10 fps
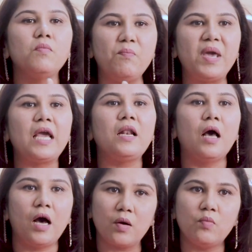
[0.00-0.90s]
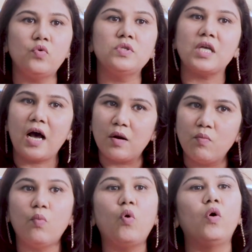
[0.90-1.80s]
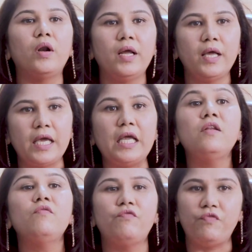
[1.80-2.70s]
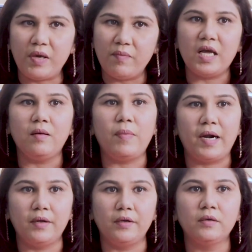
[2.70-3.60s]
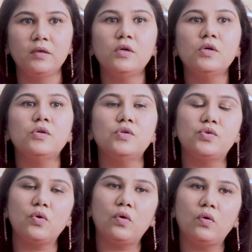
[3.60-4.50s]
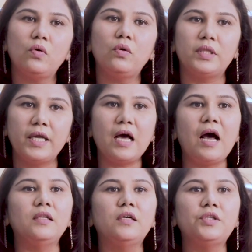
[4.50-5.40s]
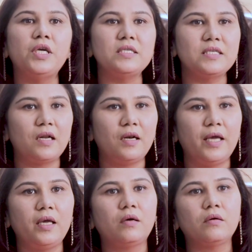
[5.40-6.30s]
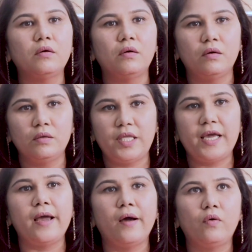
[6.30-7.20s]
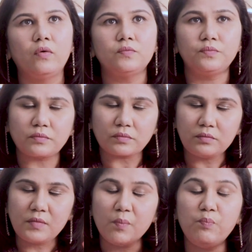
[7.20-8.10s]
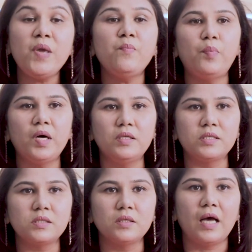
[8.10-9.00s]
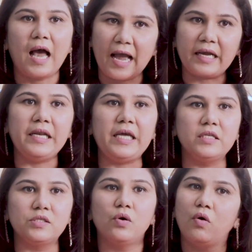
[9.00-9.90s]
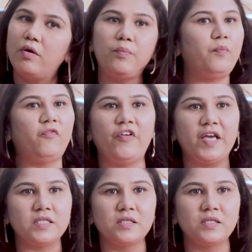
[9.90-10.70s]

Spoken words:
male hormones are more in female pattern. So then other things are like they have pimples, acnes on face.